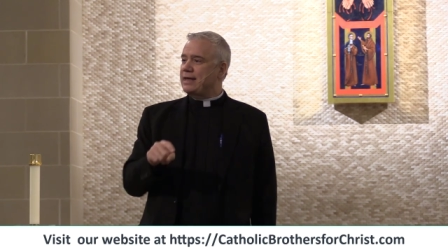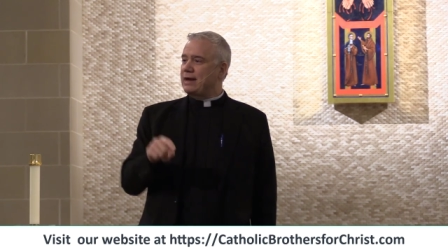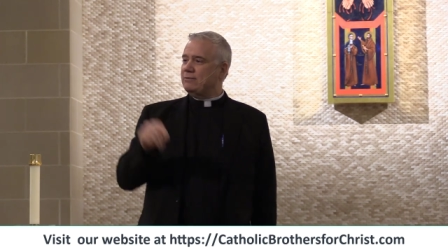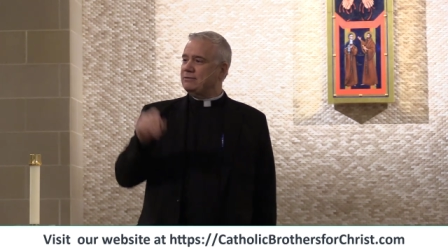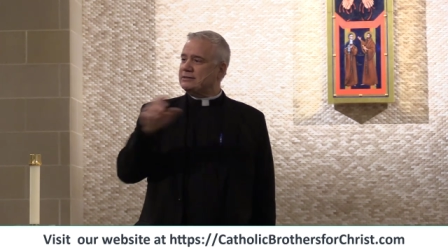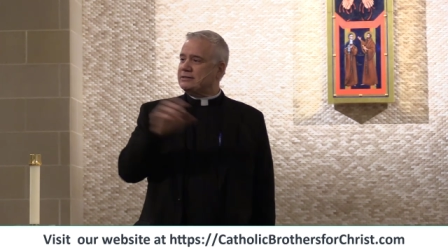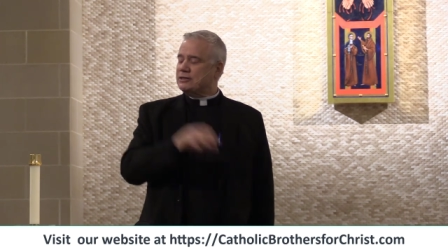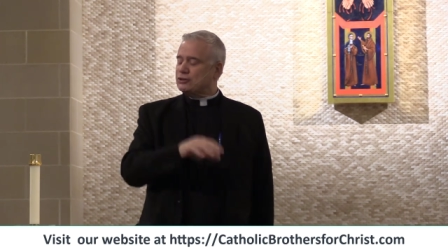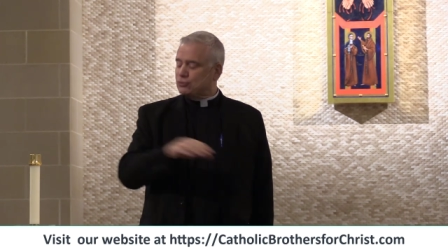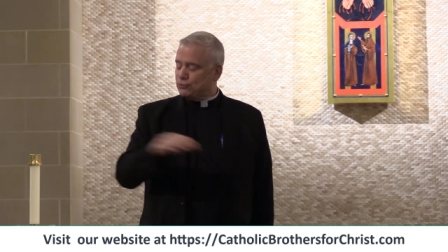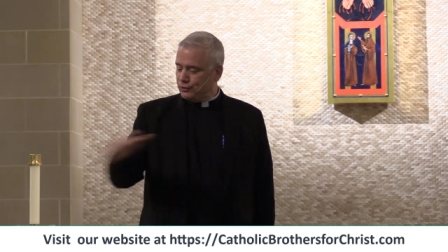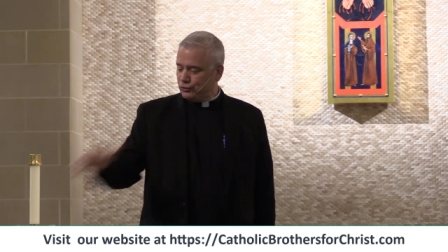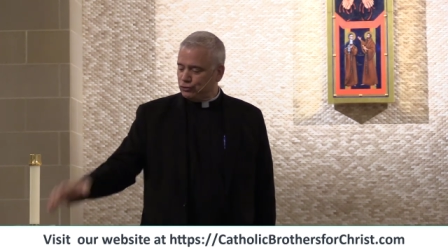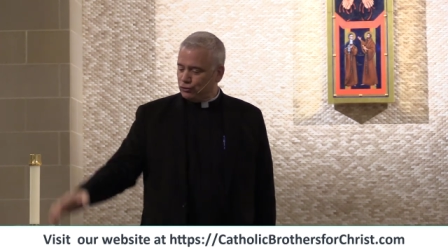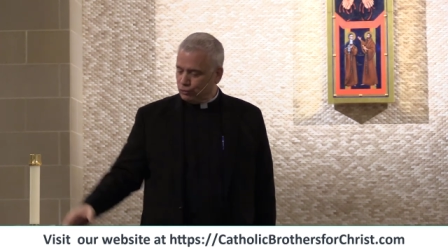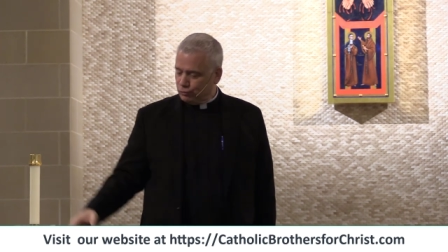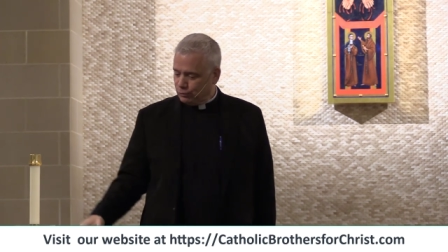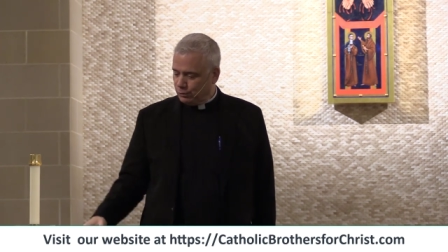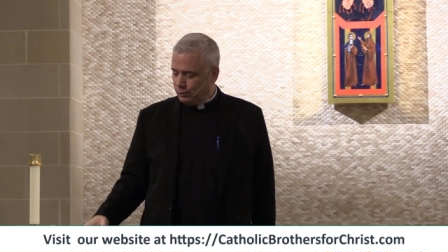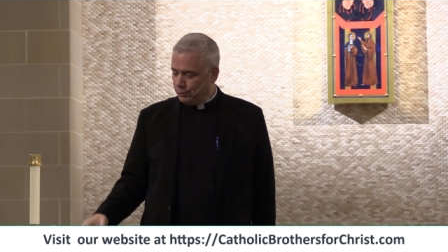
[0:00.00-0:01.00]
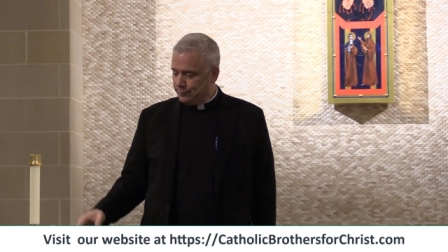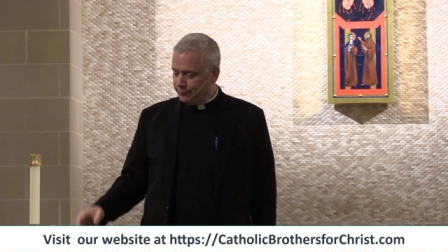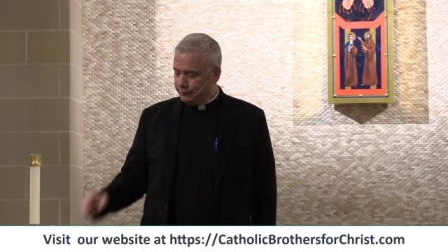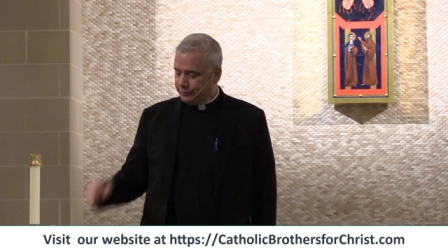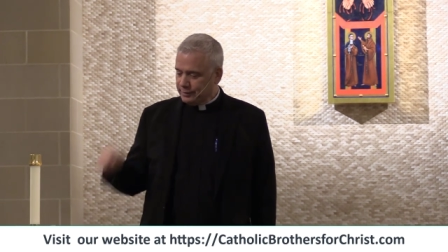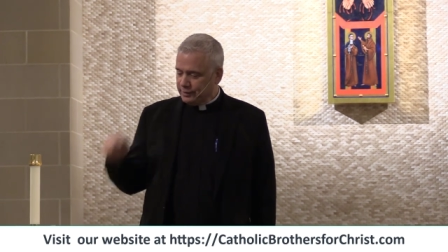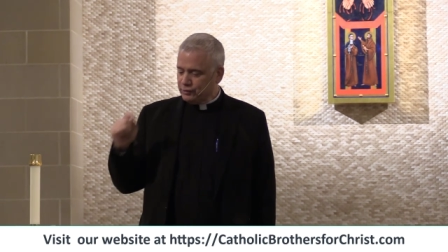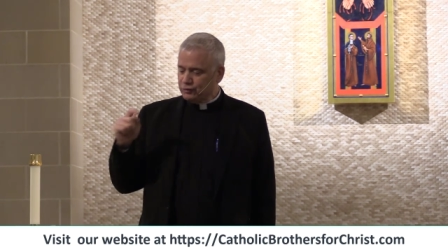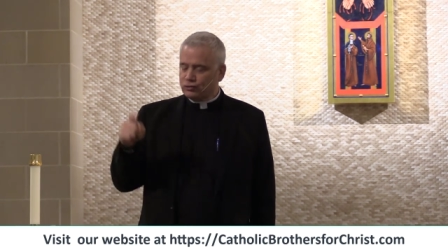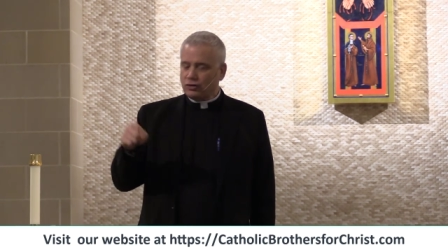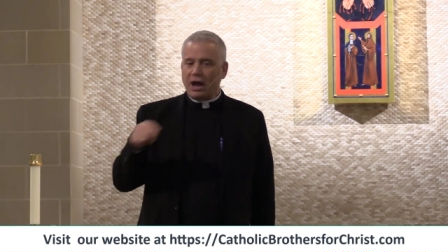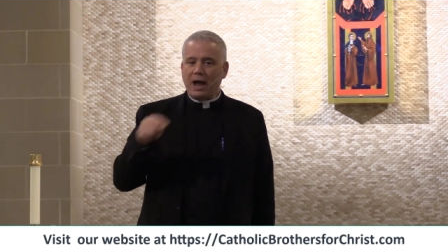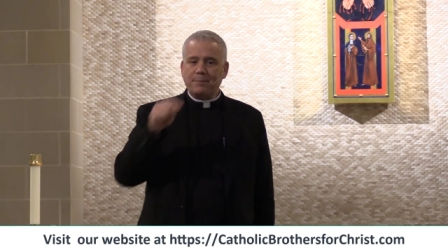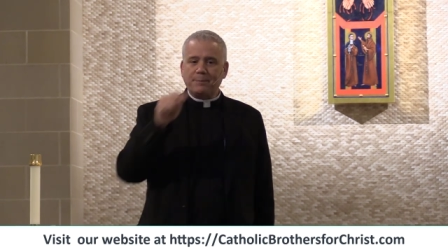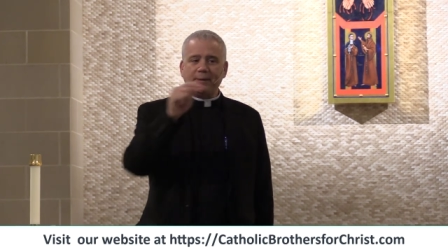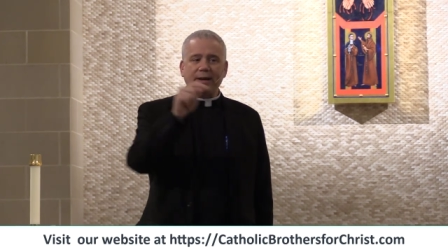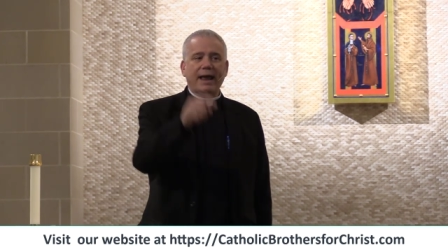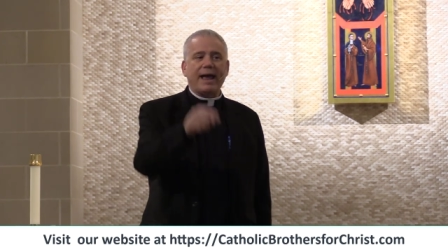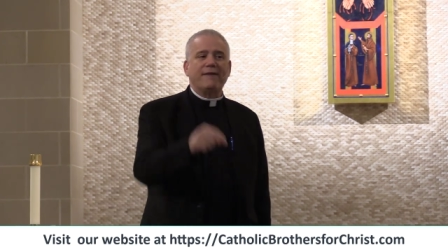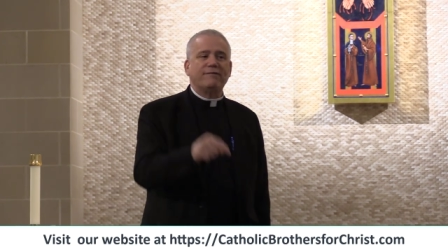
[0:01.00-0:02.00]
That was his ritual
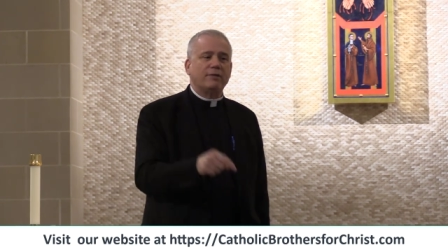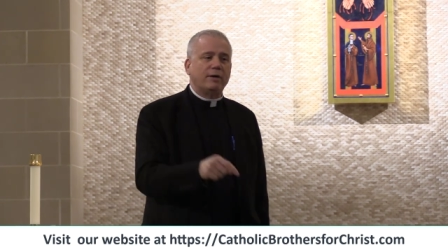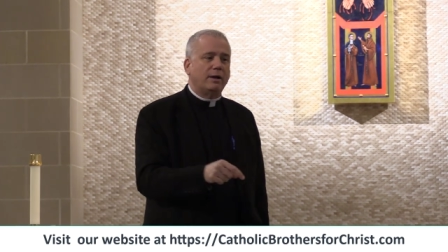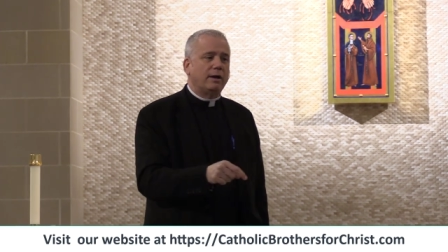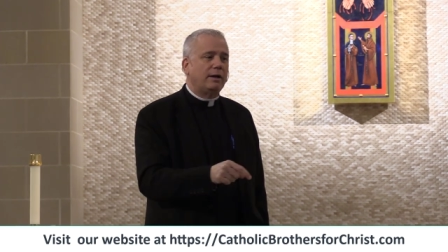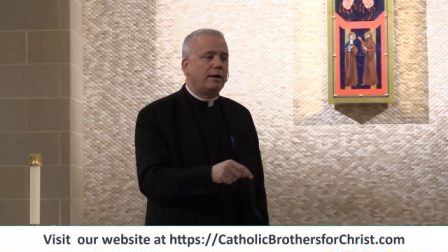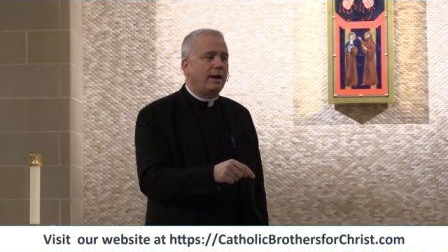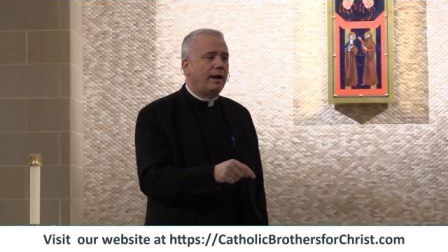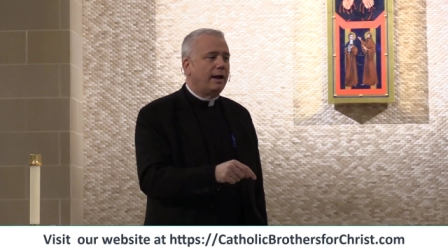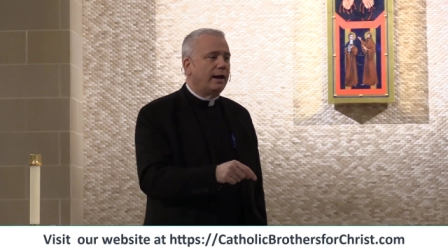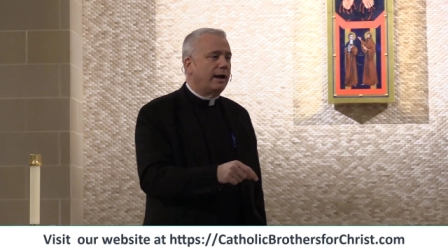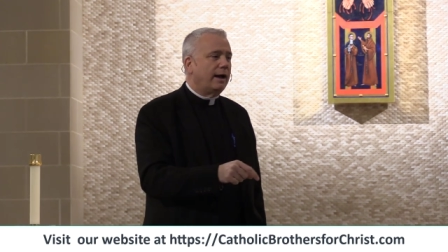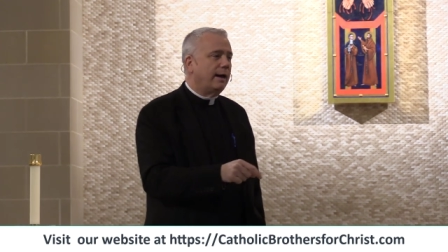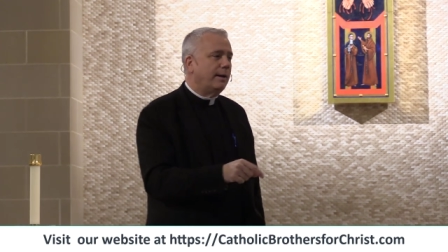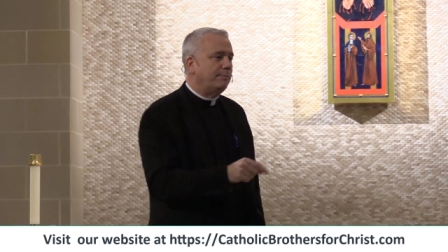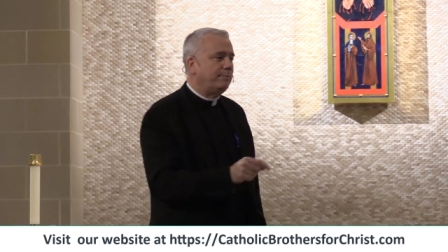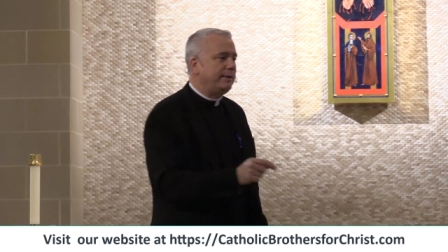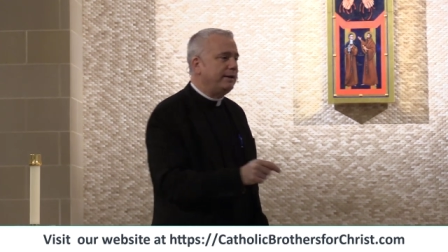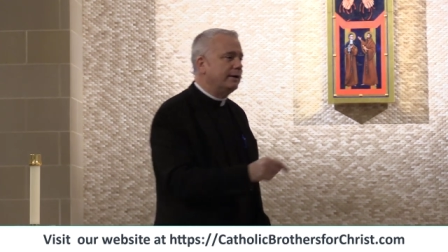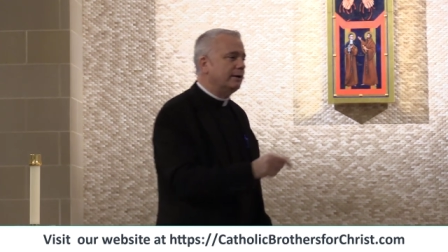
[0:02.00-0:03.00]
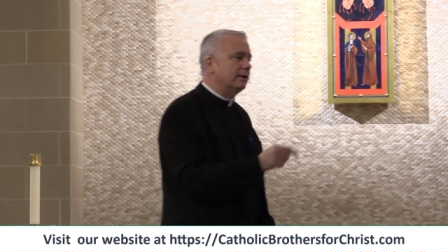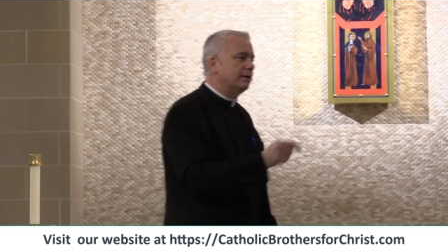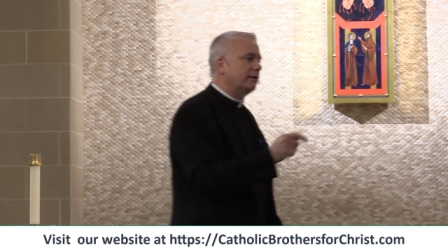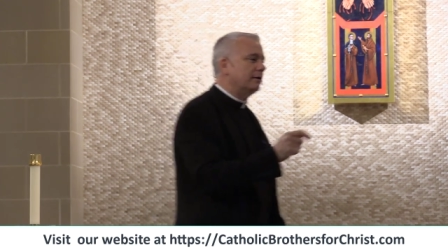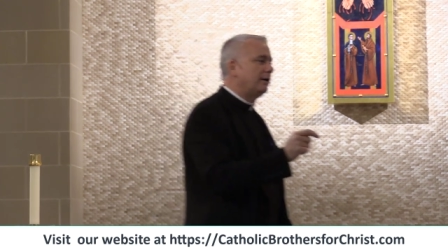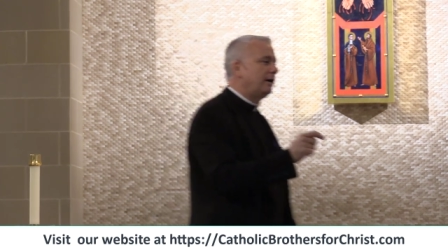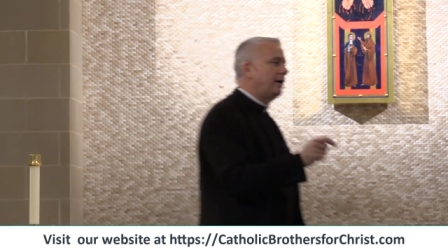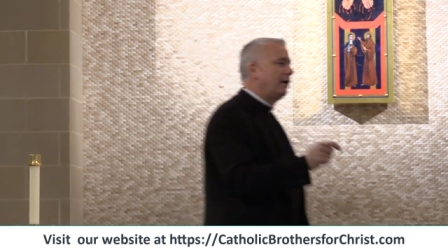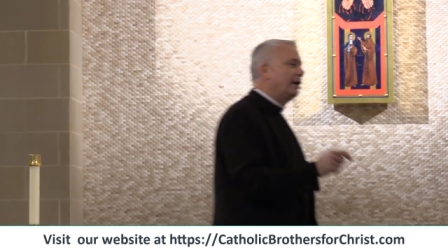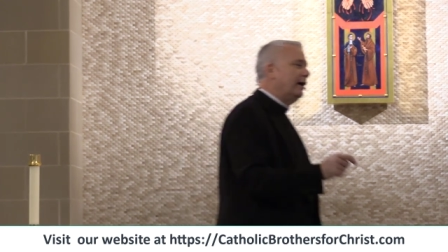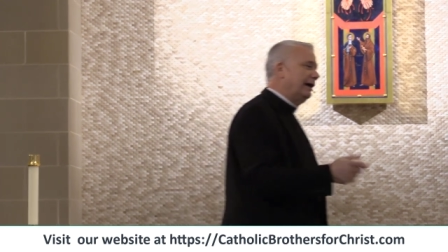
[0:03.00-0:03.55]
stop and have a, a beer.